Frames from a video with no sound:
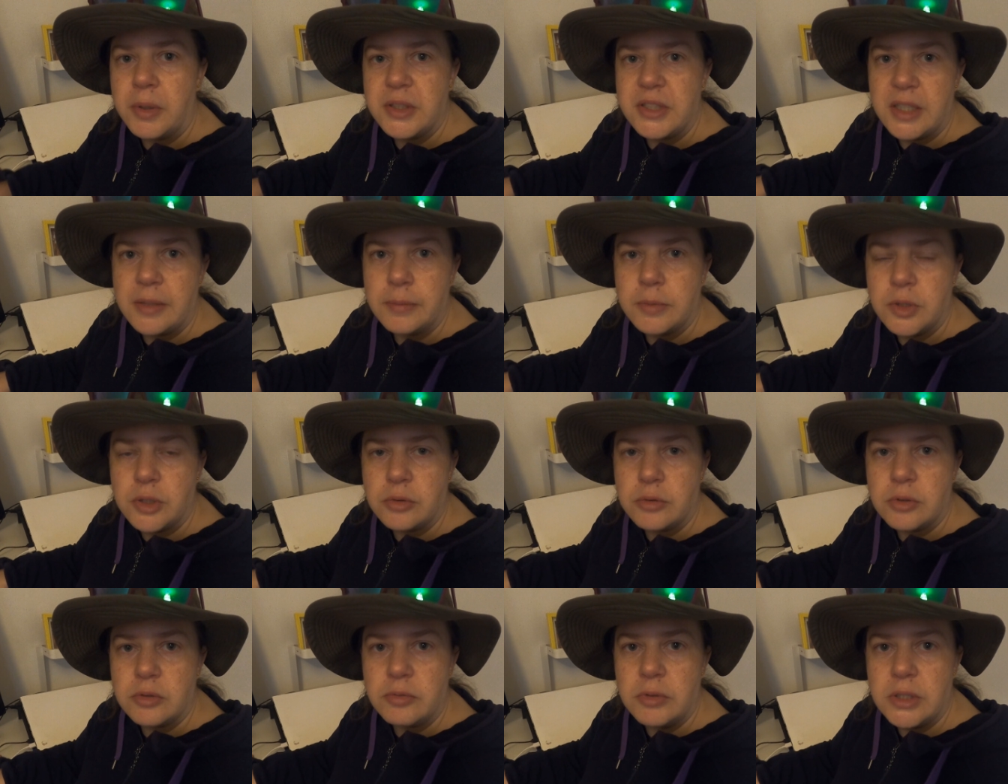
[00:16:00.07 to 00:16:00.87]
my
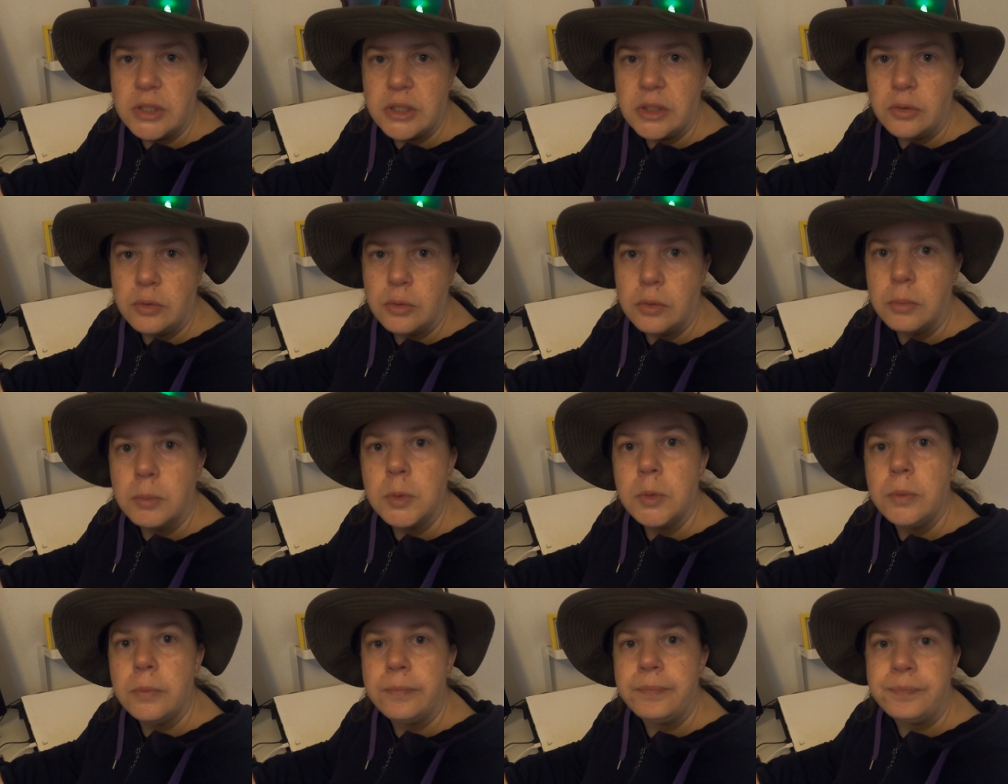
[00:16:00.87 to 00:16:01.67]
temperature was reading
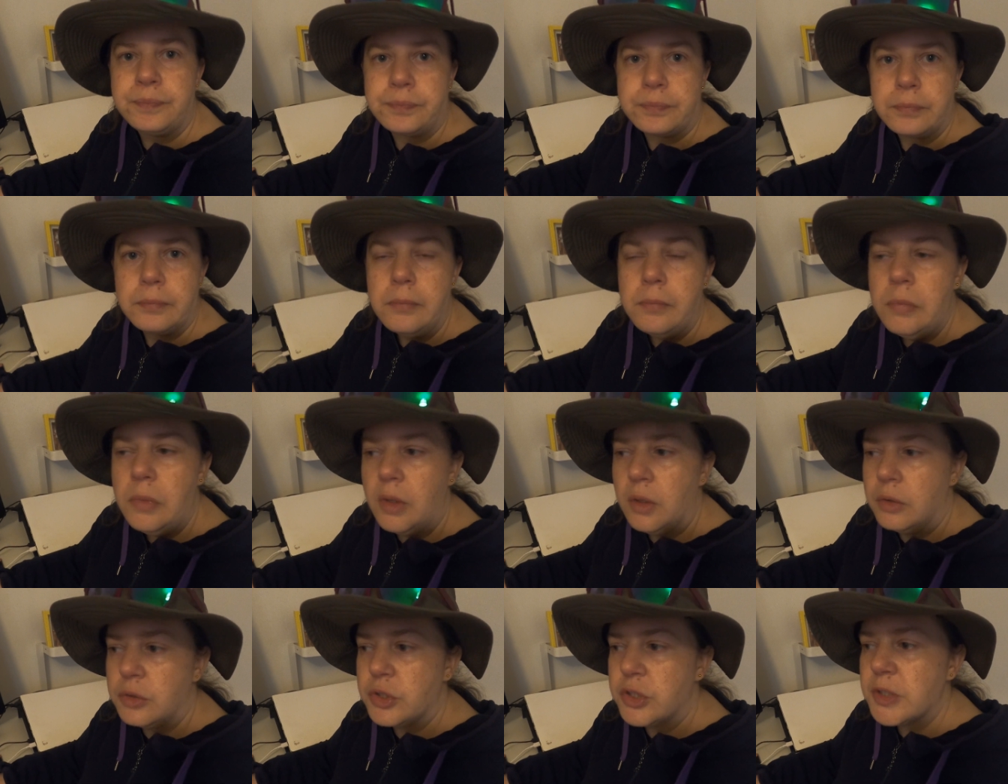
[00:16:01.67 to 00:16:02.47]
normal,
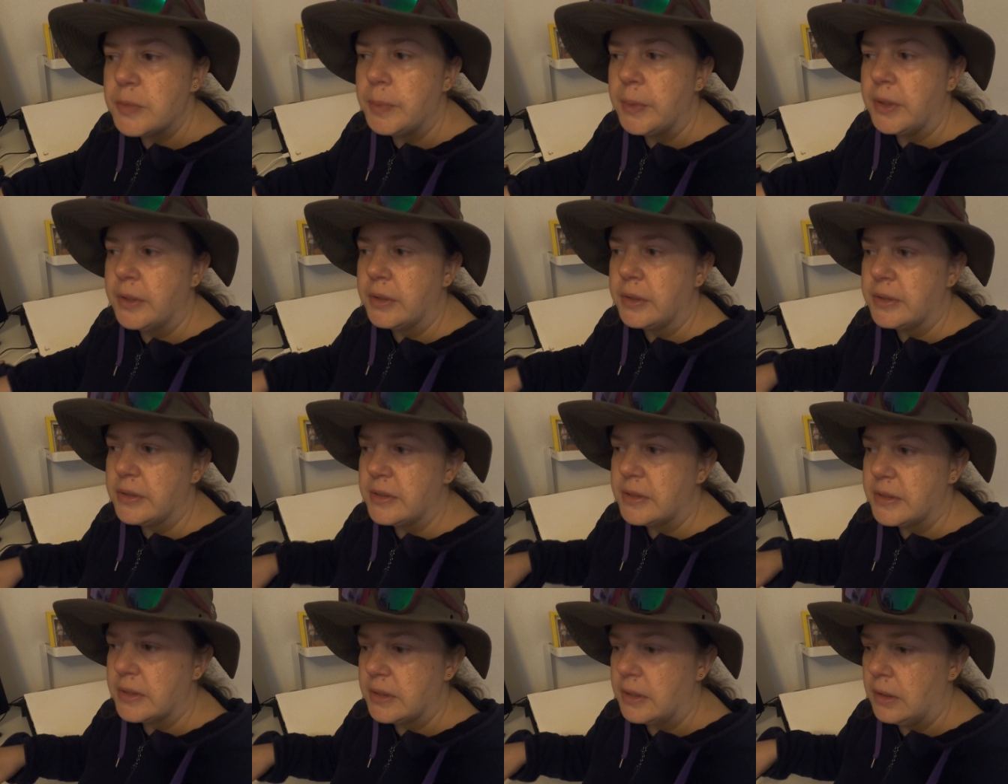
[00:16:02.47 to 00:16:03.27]
just
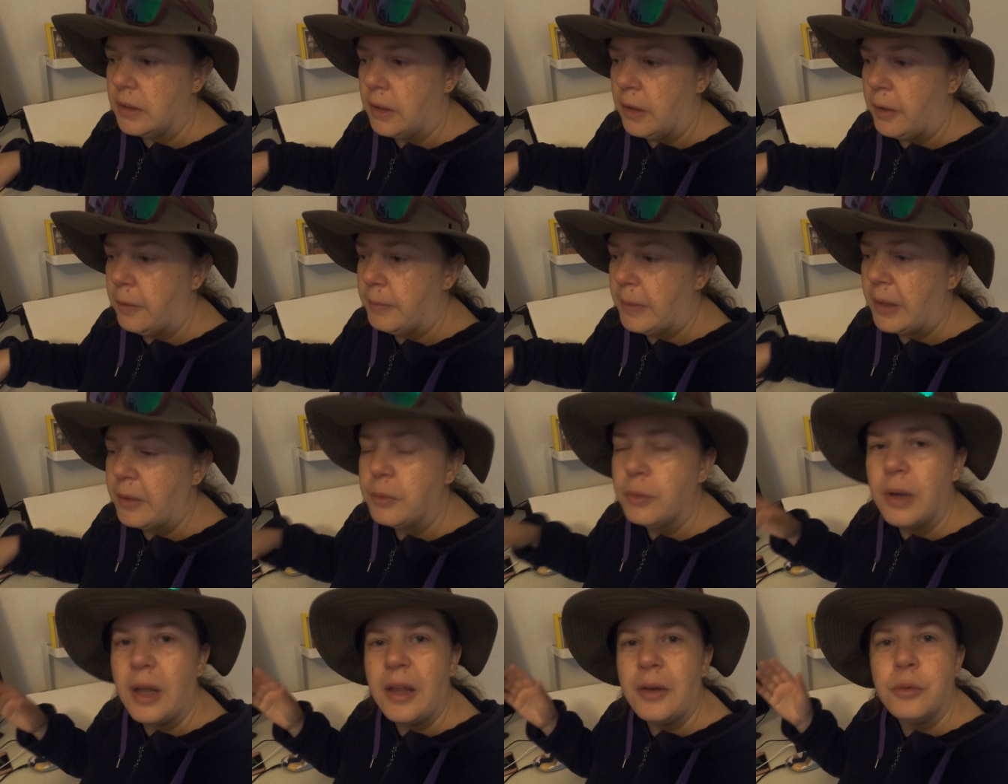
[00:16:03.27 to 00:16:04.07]
because, um,
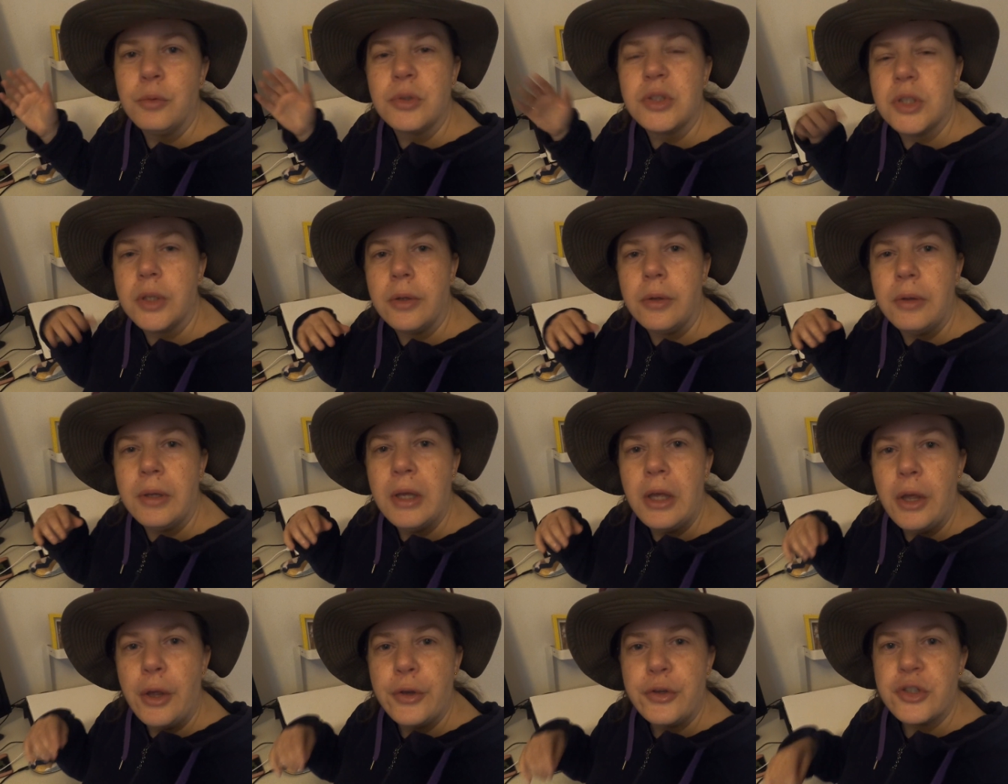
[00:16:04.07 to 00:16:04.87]
and and also
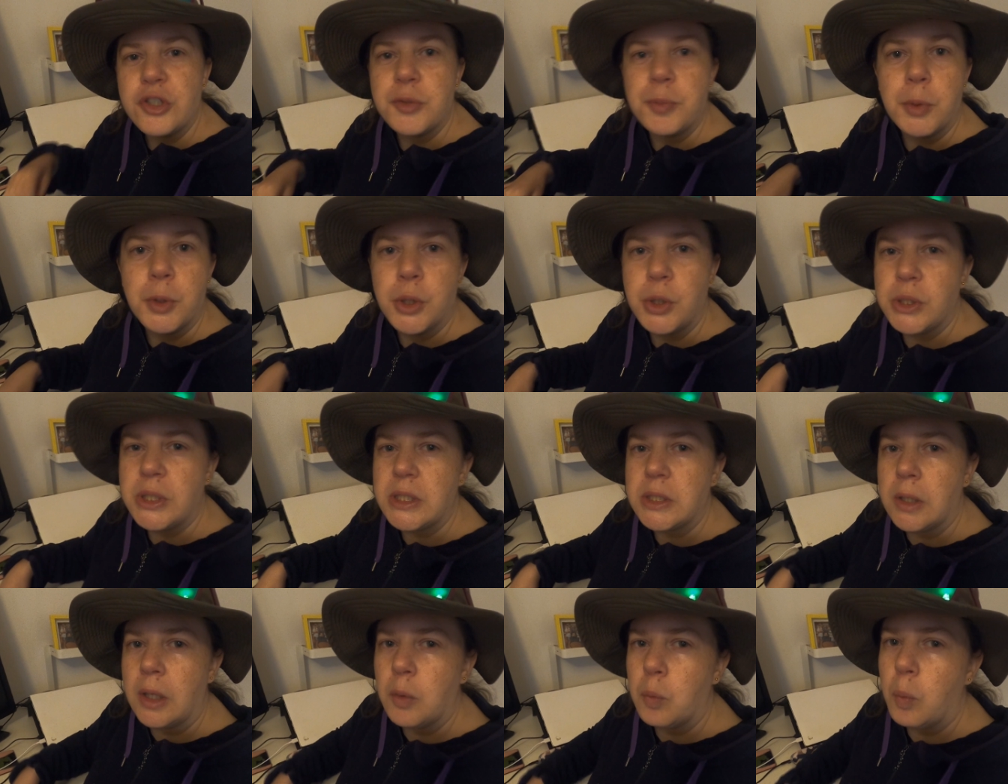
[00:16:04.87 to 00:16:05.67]
just because
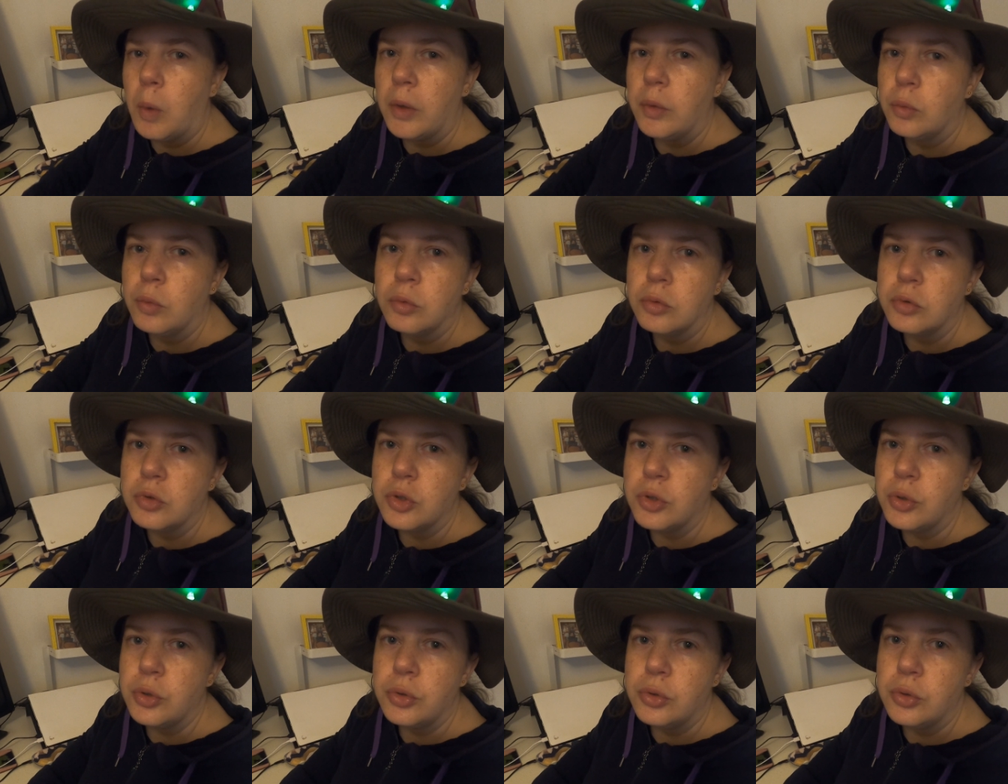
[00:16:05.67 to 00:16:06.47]
it's like one or
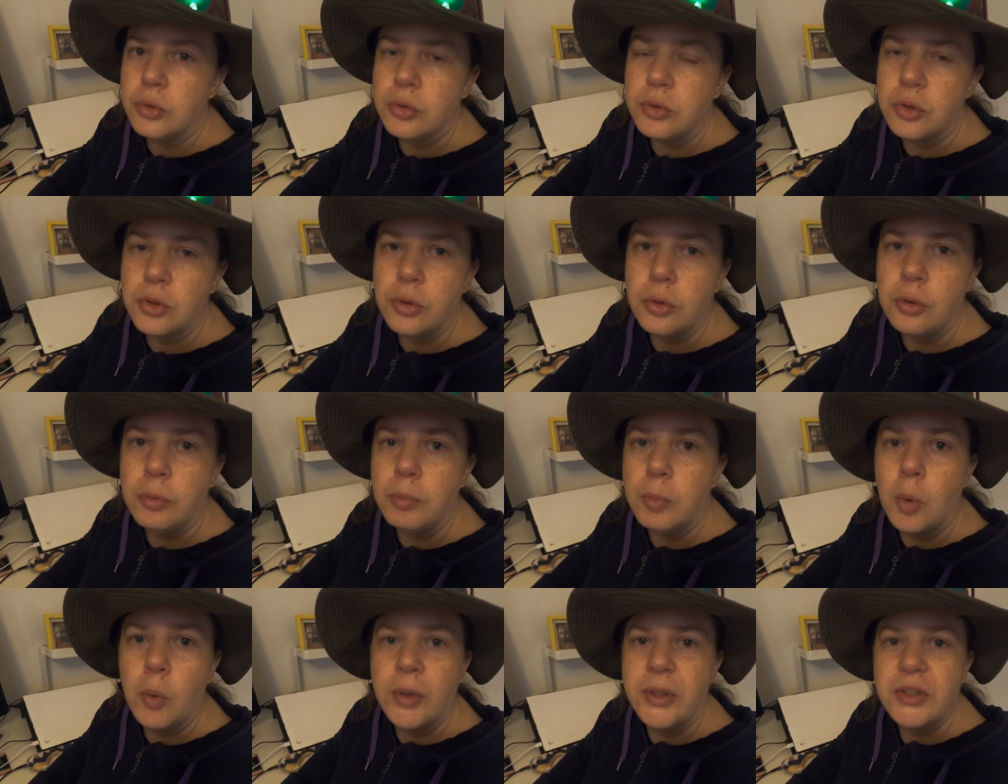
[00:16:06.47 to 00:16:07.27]
two two
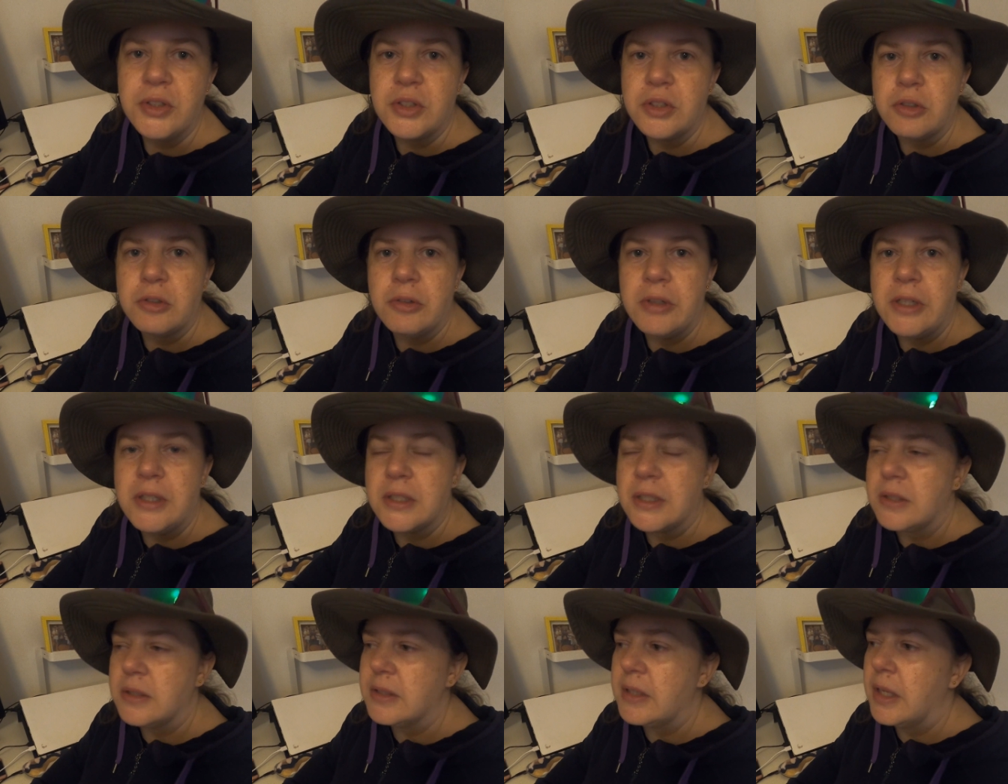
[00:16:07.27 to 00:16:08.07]
point
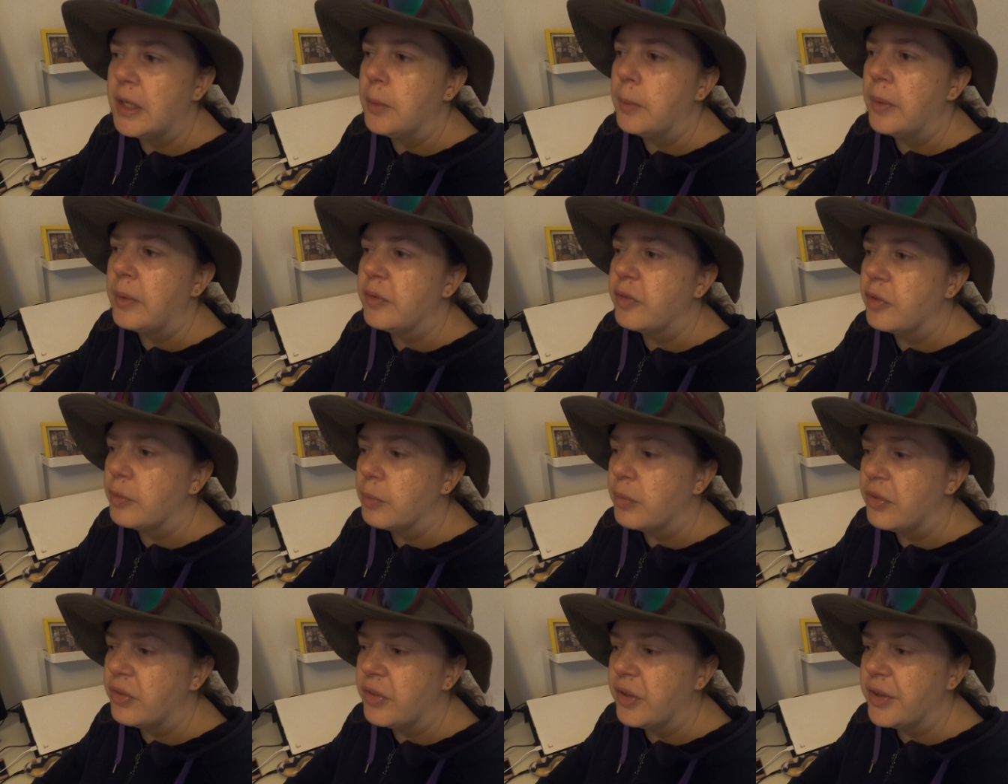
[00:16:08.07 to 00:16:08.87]
degrees. So say it went
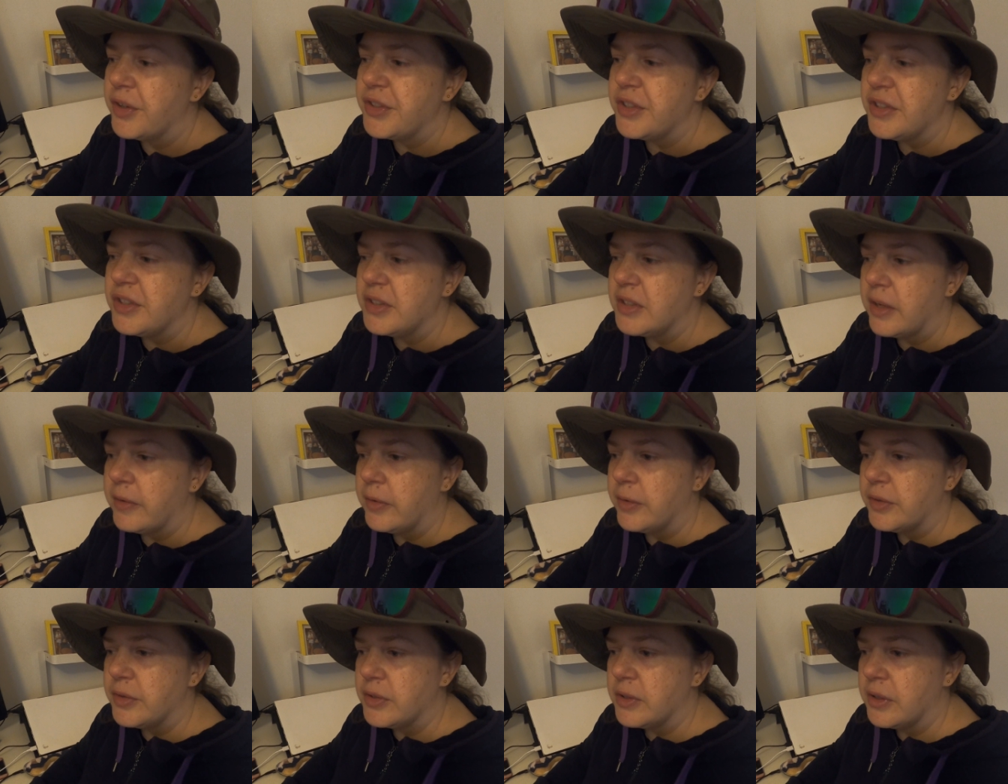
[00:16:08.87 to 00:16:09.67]
from thirty
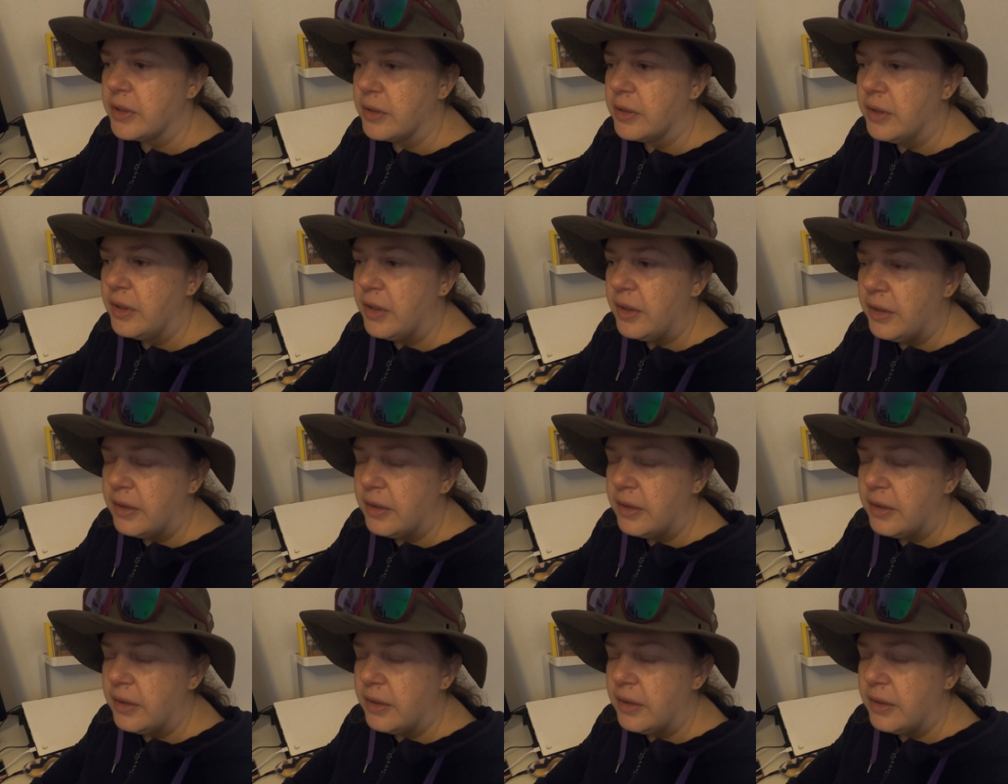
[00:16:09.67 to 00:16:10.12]
seven to